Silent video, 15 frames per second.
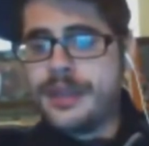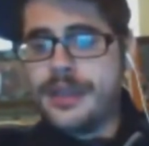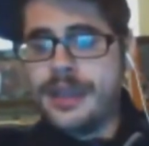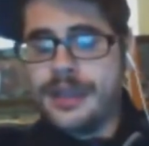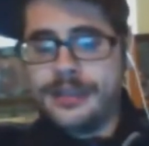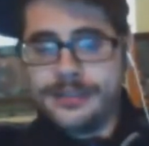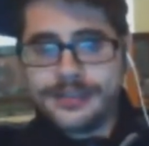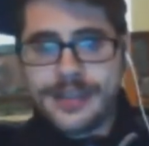
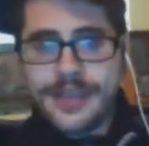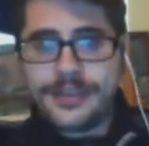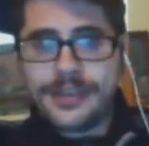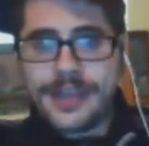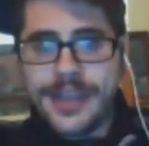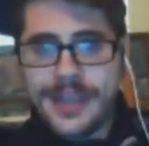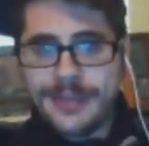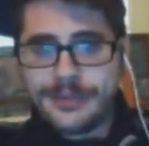in 7
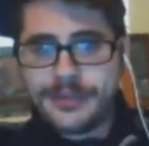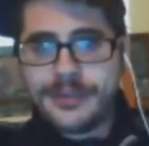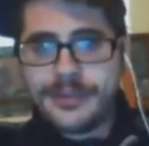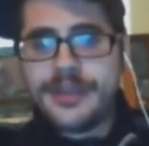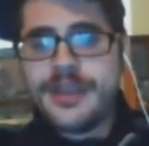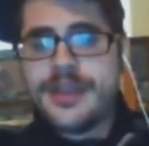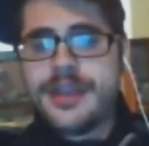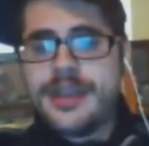games.
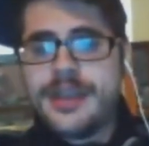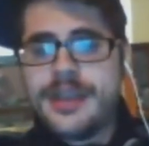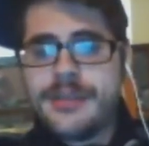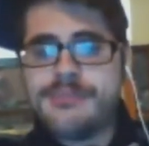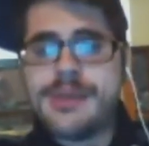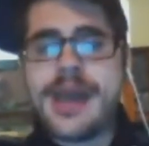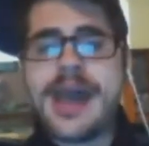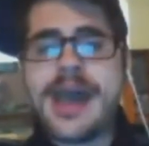
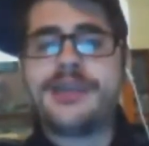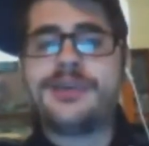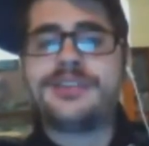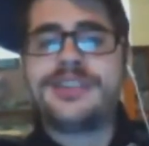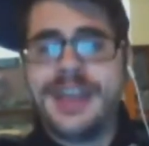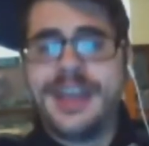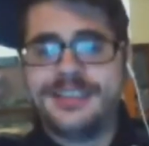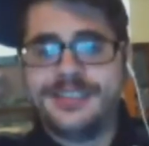
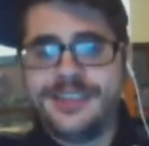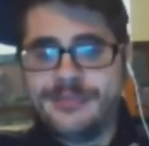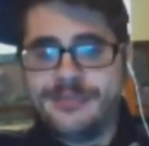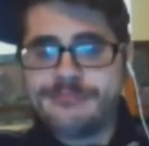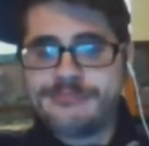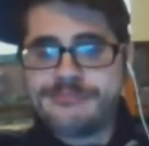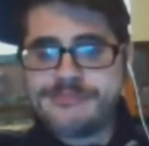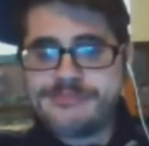Battle-tested.
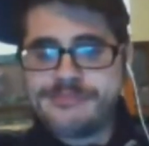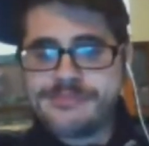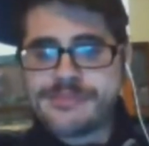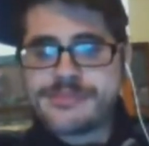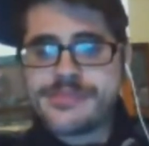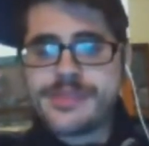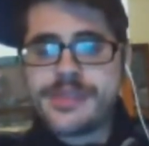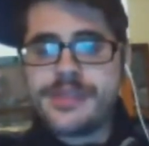
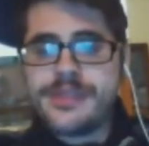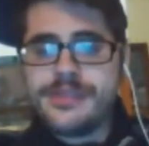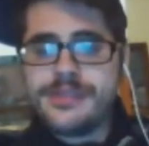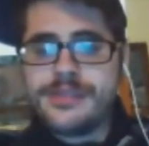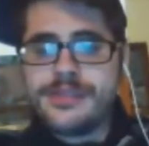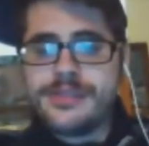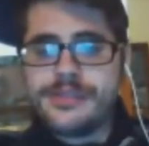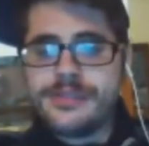
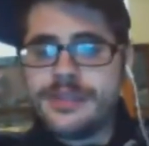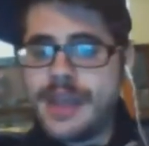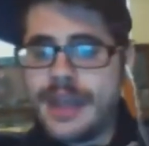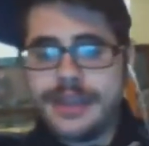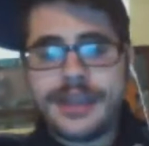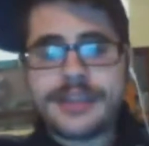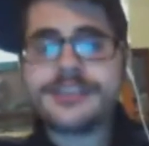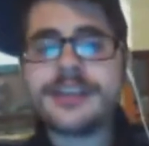Now,
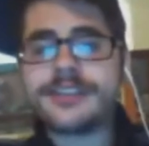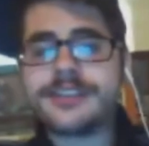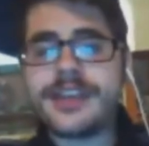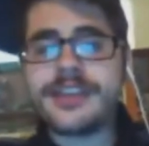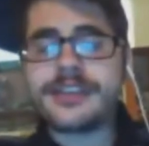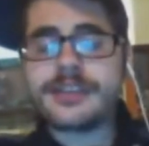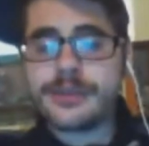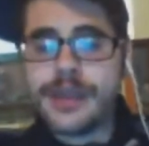that's not to
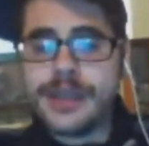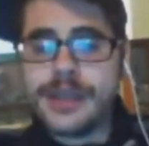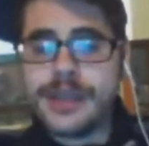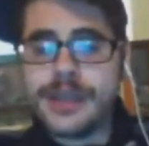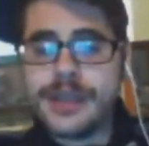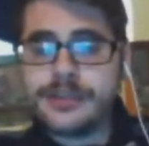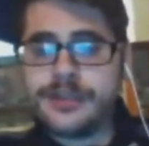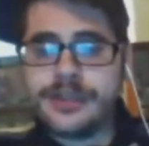say that the
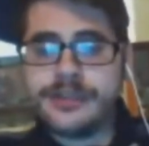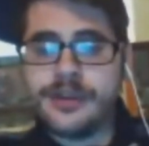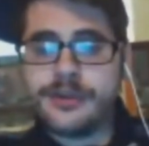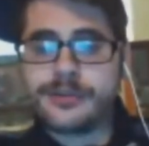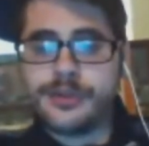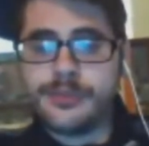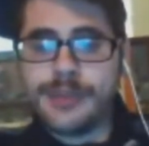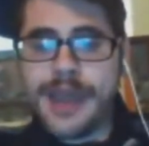Rangers didn't
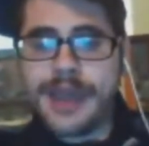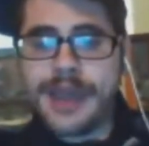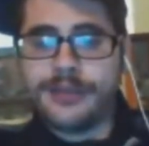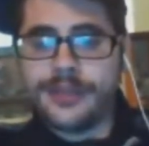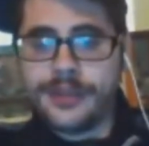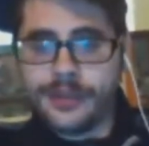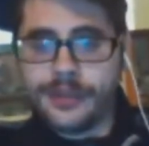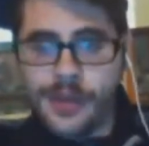go through a
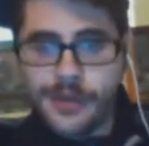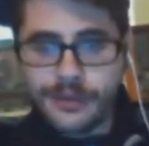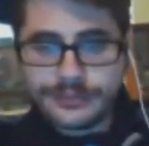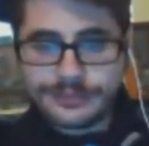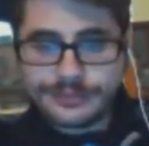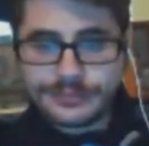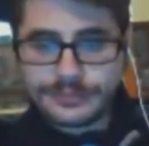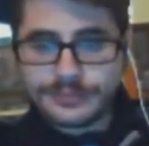battle on their own.
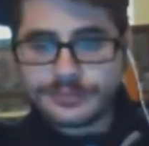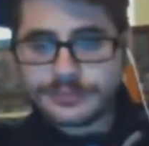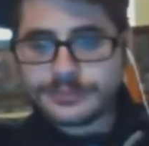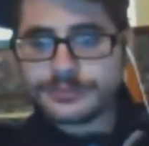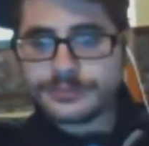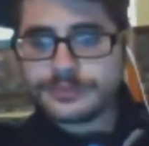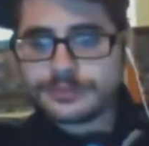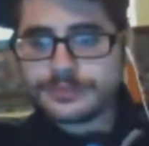
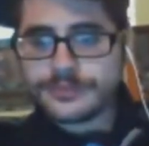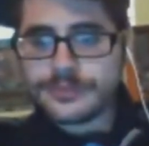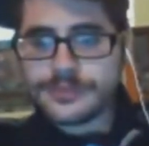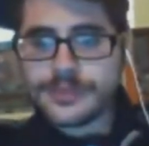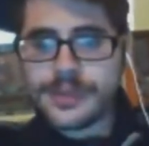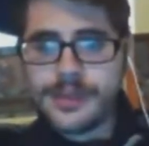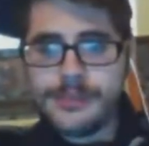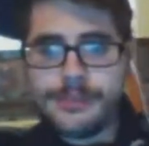
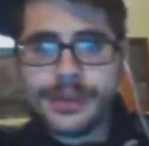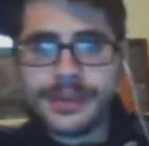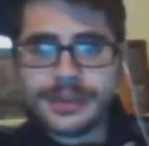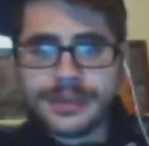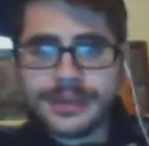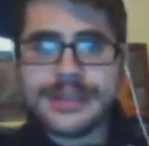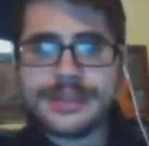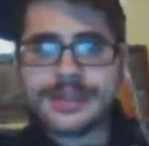But
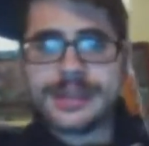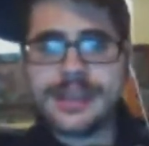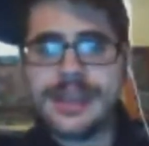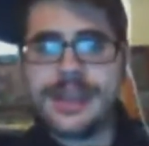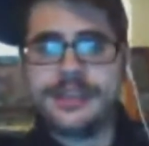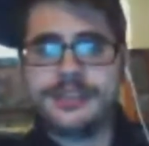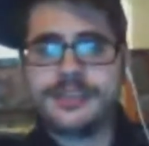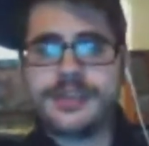like the
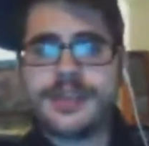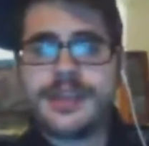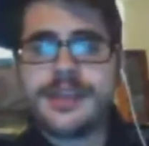Kings,